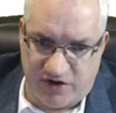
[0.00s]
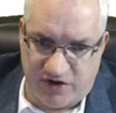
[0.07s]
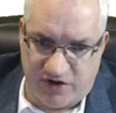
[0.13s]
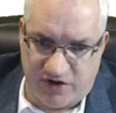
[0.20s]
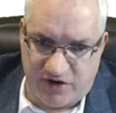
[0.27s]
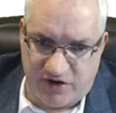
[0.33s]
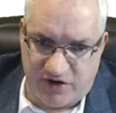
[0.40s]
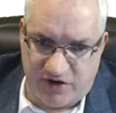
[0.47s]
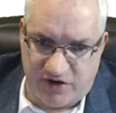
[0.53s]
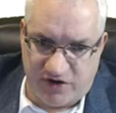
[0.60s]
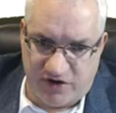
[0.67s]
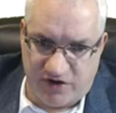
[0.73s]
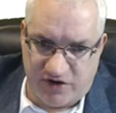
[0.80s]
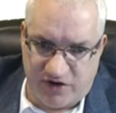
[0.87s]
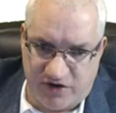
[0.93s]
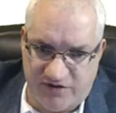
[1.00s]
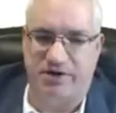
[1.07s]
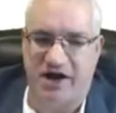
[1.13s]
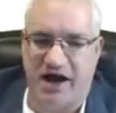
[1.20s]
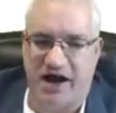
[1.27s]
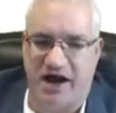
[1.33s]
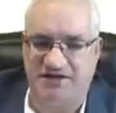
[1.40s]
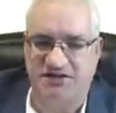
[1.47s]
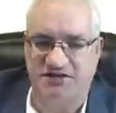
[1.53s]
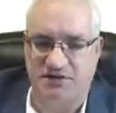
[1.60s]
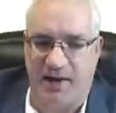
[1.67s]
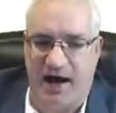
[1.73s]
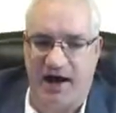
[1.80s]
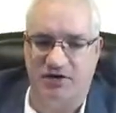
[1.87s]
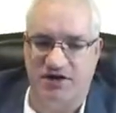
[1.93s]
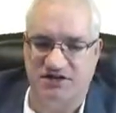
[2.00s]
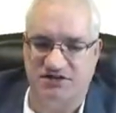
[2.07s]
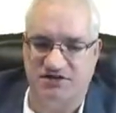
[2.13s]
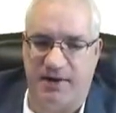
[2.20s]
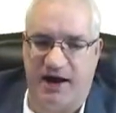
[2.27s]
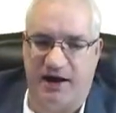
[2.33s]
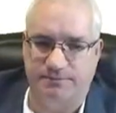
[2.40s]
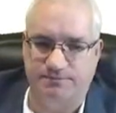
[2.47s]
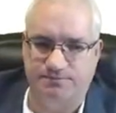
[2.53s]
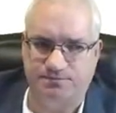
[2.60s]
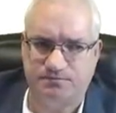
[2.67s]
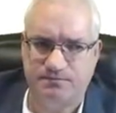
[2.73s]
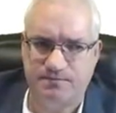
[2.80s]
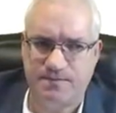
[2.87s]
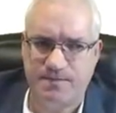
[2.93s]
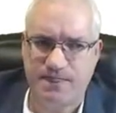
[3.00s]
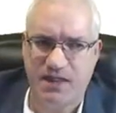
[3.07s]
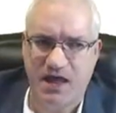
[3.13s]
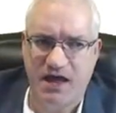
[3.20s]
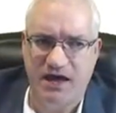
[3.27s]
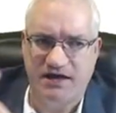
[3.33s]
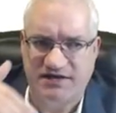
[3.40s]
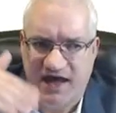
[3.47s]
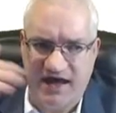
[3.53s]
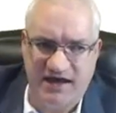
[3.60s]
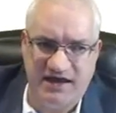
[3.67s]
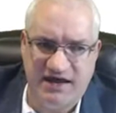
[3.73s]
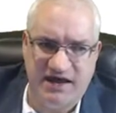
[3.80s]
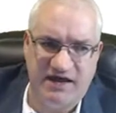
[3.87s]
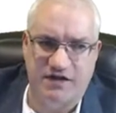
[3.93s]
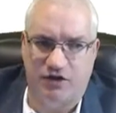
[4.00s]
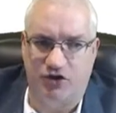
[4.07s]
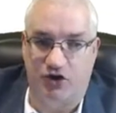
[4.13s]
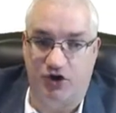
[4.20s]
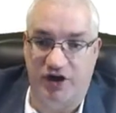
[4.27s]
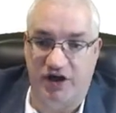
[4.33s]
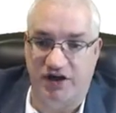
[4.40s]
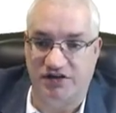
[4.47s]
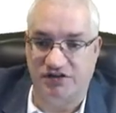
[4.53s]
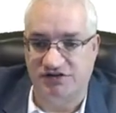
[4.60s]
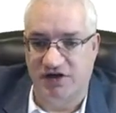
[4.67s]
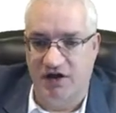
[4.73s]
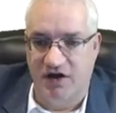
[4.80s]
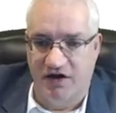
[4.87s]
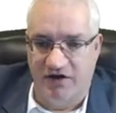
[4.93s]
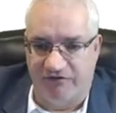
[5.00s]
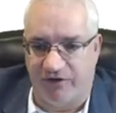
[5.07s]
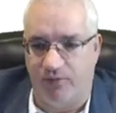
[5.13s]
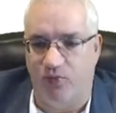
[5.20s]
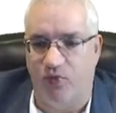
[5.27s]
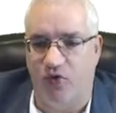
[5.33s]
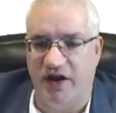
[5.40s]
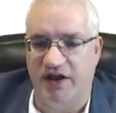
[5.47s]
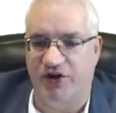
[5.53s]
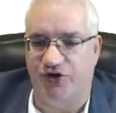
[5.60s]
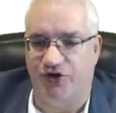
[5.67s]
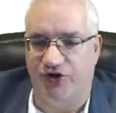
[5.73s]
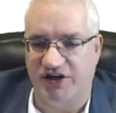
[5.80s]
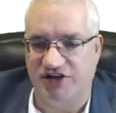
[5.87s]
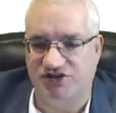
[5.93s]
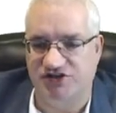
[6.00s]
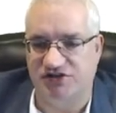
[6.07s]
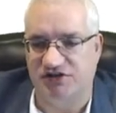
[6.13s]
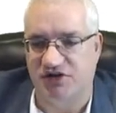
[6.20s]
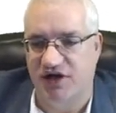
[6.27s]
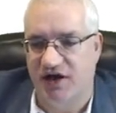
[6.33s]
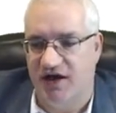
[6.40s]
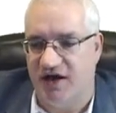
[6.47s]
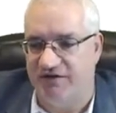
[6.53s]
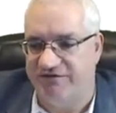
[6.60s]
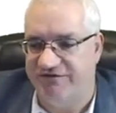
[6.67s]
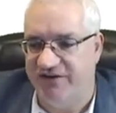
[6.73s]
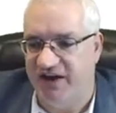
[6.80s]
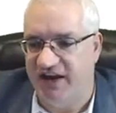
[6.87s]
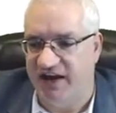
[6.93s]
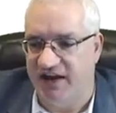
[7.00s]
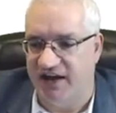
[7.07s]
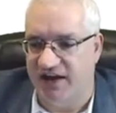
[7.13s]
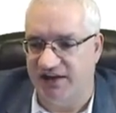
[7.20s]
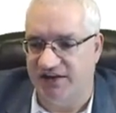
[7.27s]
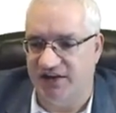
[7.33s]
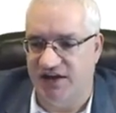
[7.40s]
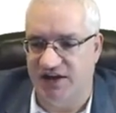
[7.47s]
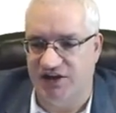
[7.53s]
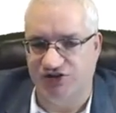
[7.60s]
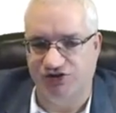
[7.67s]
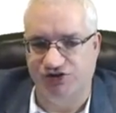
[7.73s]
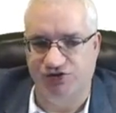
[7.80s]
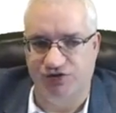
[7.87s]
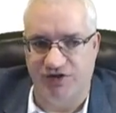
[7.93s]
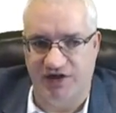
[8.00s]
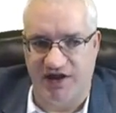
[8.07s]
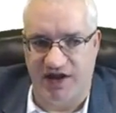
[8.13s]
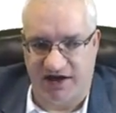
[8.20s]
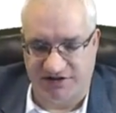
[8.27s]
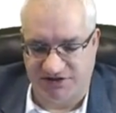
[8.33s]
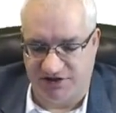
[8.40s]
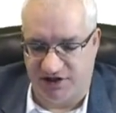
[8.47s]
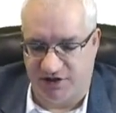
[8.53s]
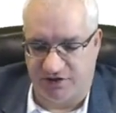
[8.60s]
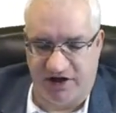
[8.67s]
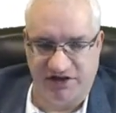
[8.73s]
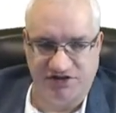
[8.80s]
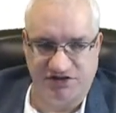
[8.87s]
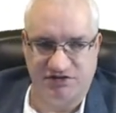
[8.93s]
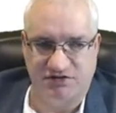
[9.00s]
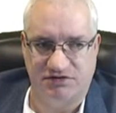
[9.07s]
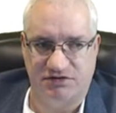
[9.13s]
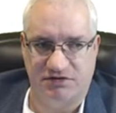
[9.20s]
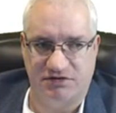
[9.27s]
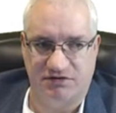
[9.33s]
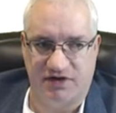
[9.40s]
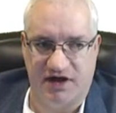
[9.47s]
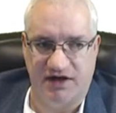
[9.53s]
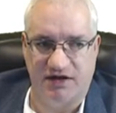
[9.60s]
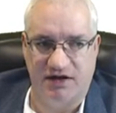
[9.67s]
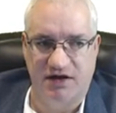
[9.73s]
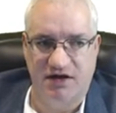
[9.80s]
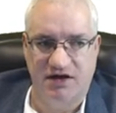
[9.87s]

And that's what this iteration process is about, is taking the learnings from one iteration and feeding it into the next iteration, right?